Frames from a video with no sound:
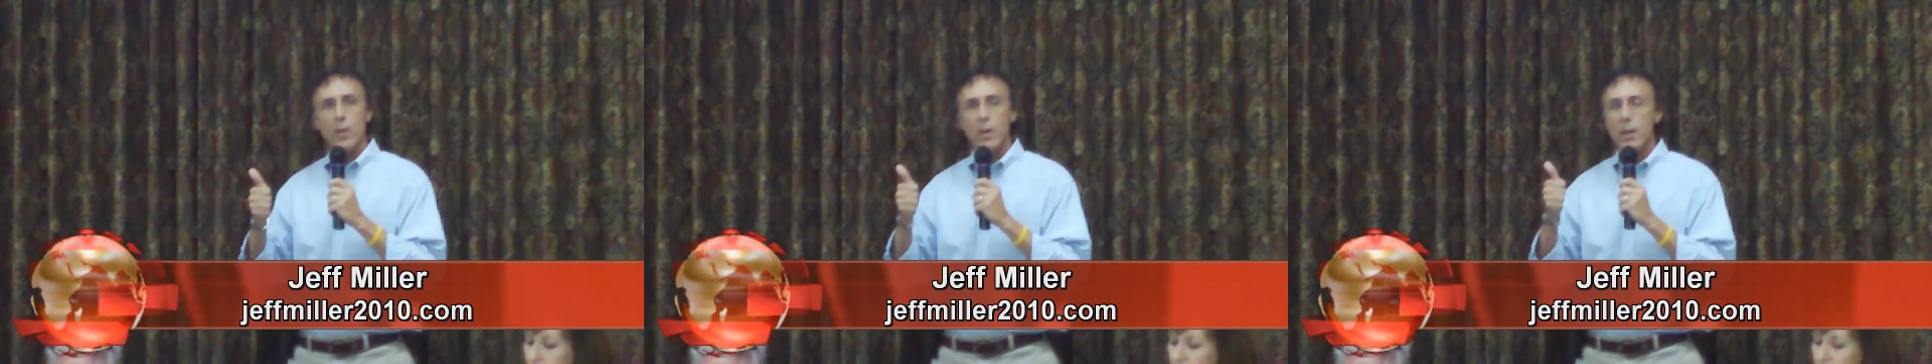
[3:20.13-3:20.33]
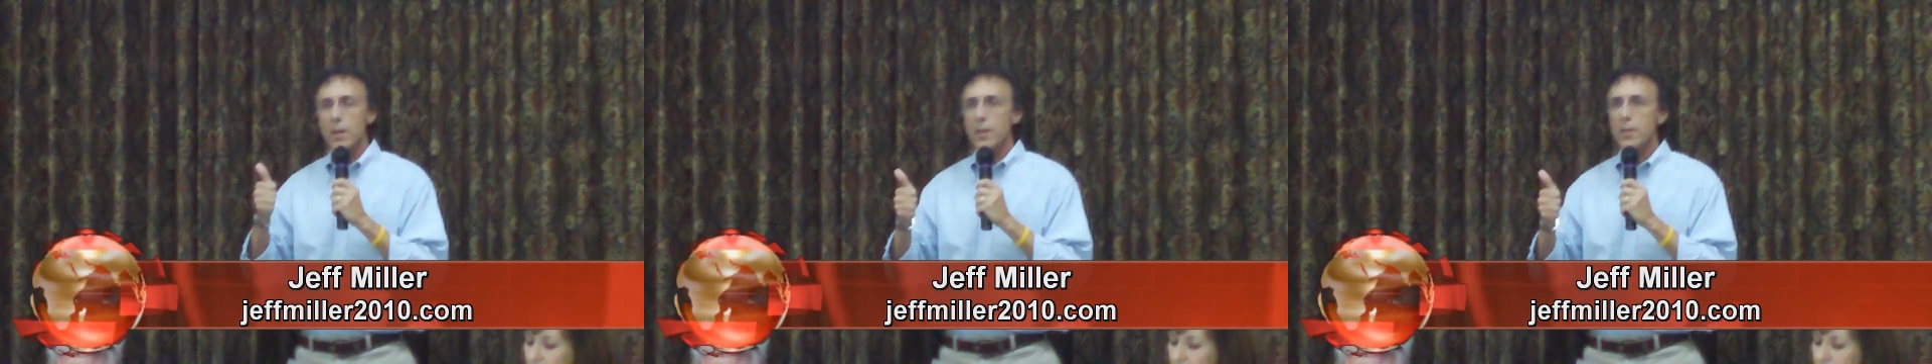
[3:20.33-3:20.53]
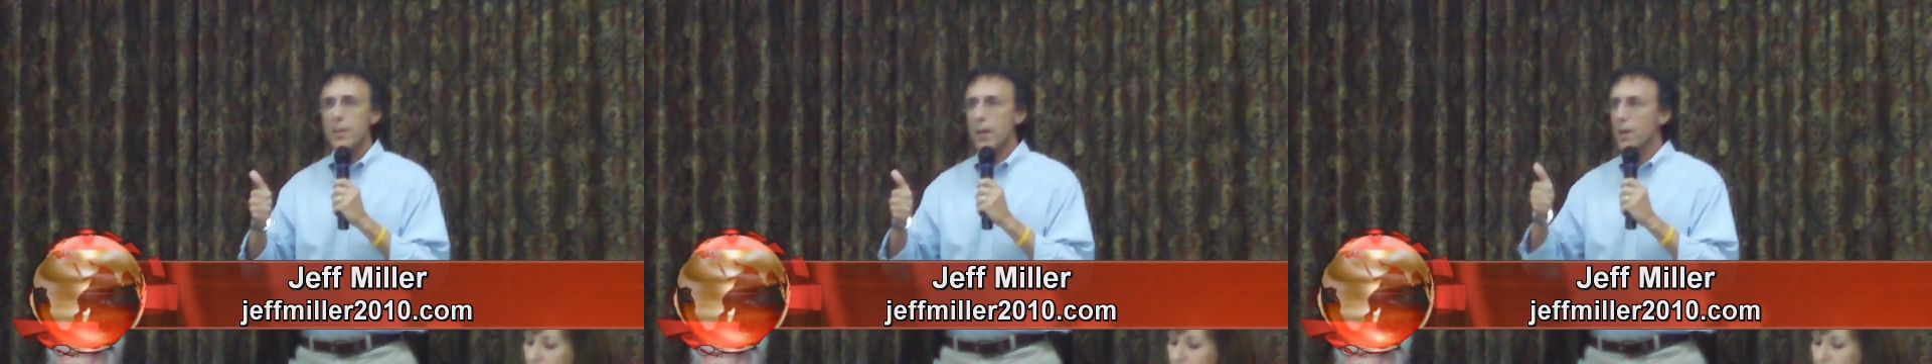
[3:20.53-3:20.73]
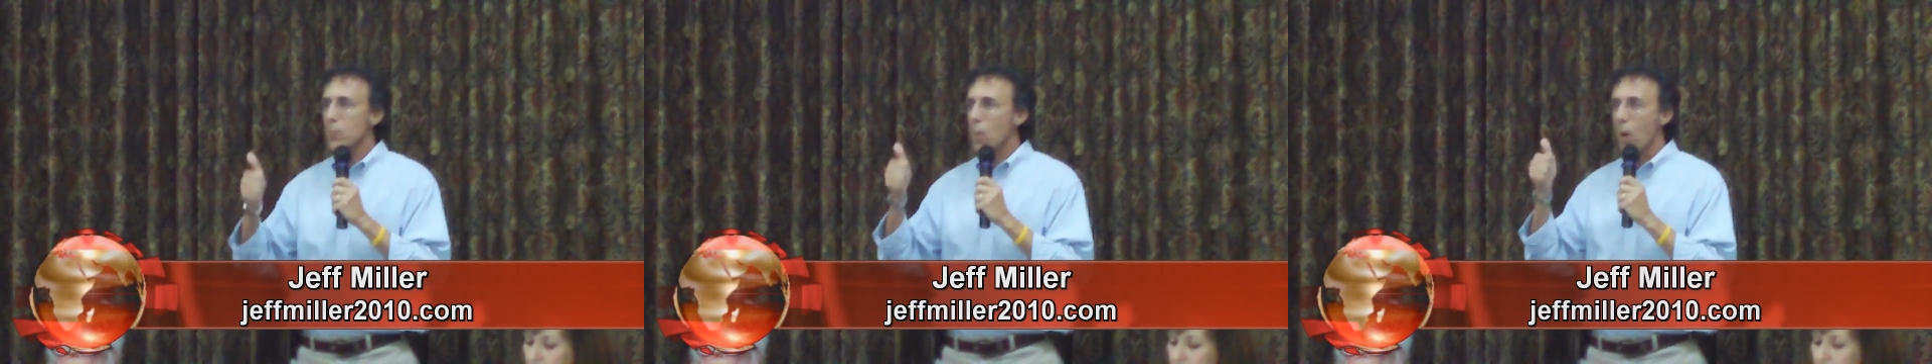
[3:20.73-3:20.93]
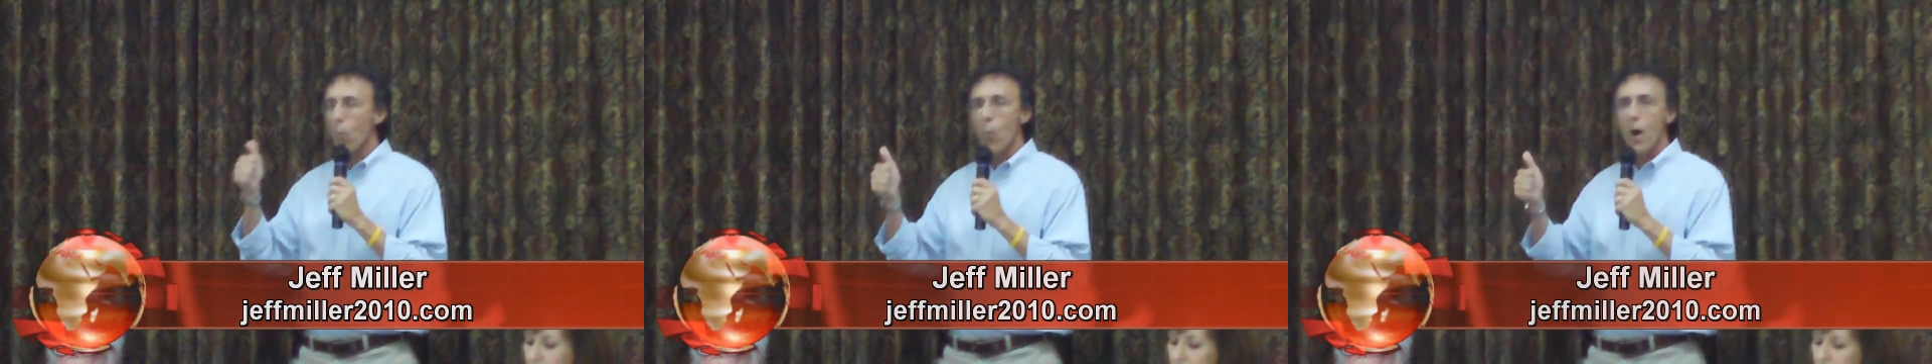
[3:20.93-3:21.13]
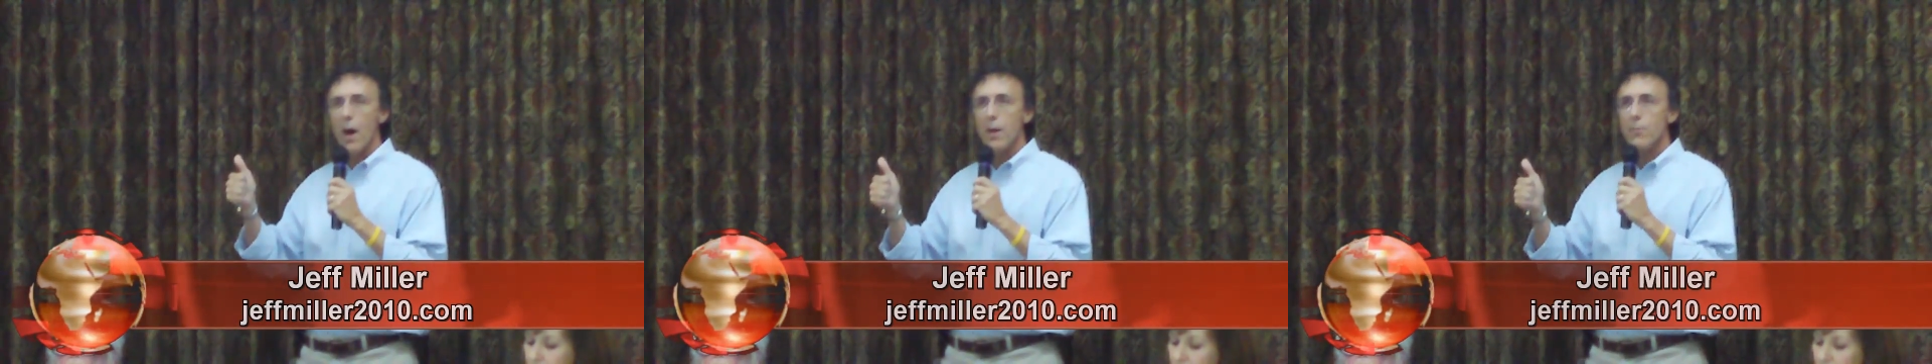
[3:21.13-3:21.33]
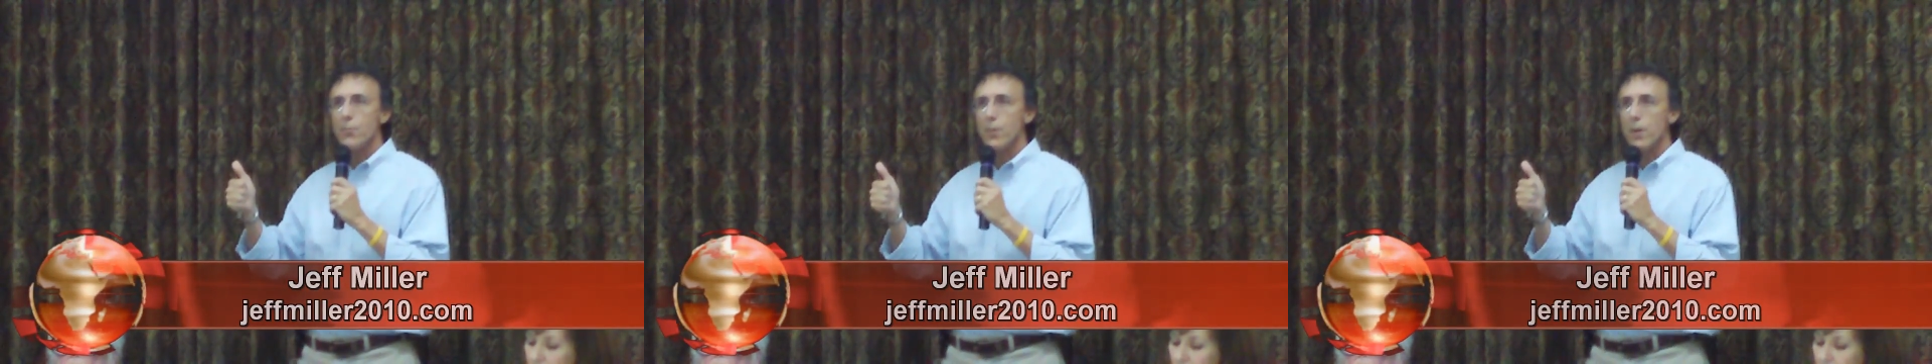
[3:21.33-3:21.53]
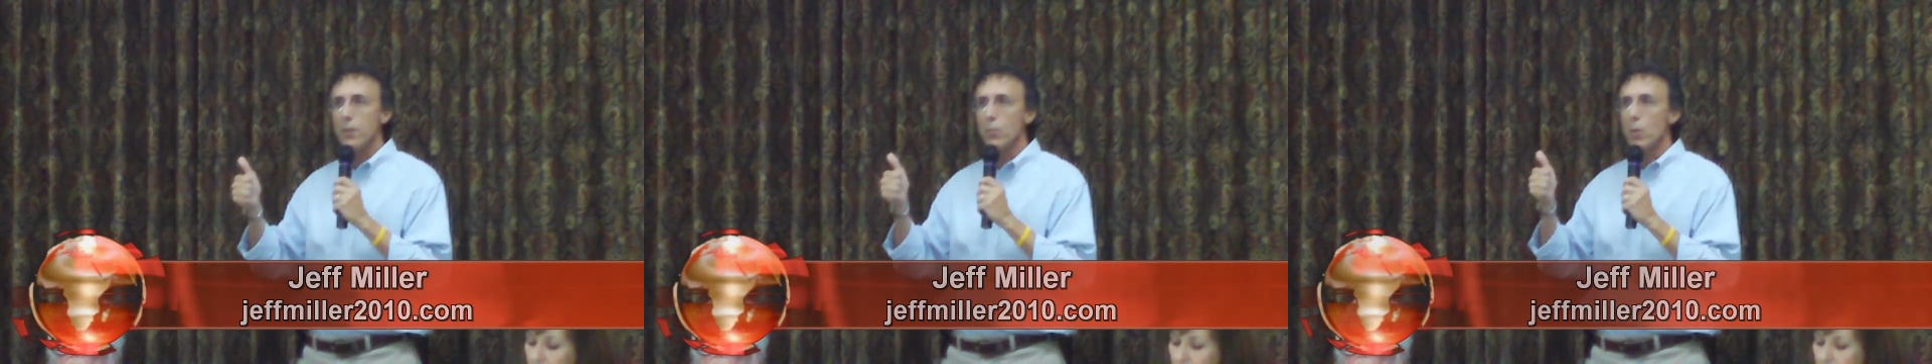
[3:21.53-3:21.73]
more than anything, my
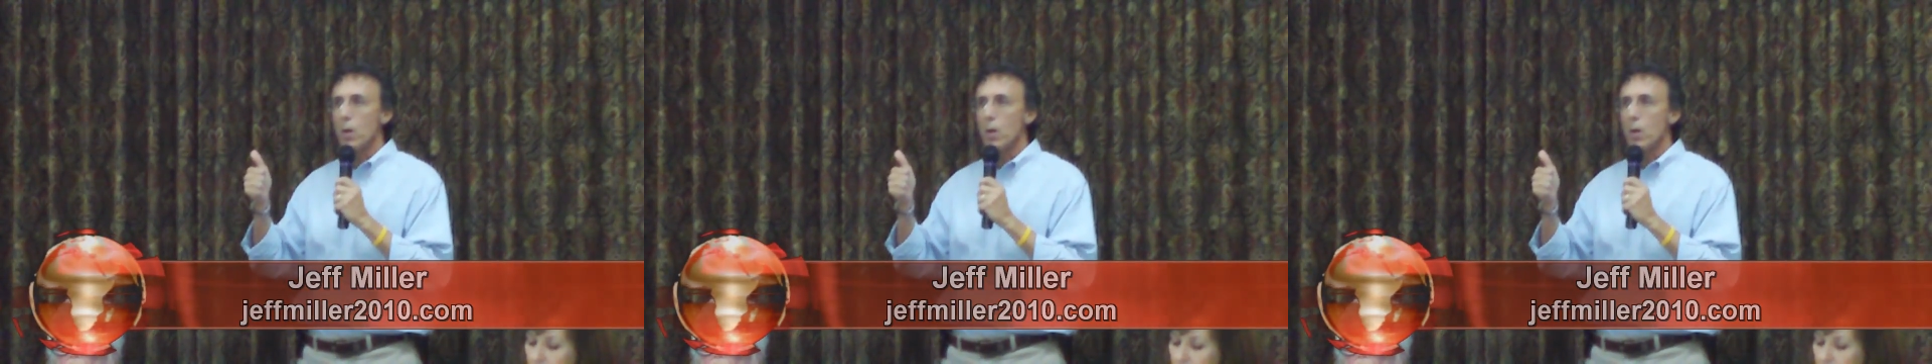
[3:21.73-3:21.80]
wife,